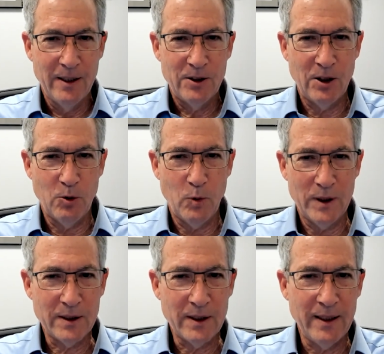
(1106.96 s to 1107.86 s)
So
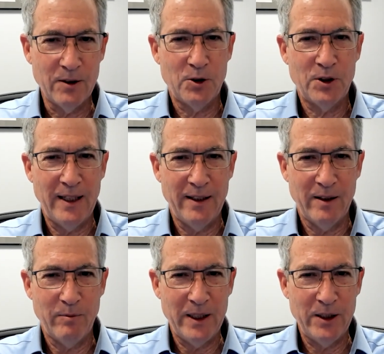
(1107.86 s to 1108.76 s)
once they
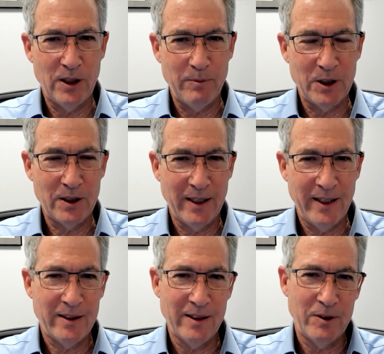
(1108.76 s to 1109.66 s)
understand that my job is to
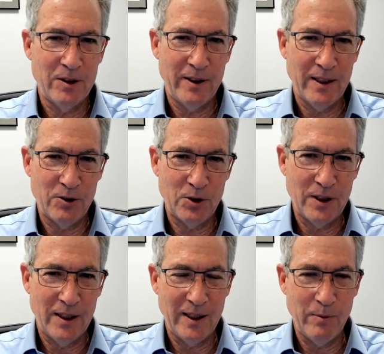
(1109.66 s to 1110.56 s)
get them to the other side,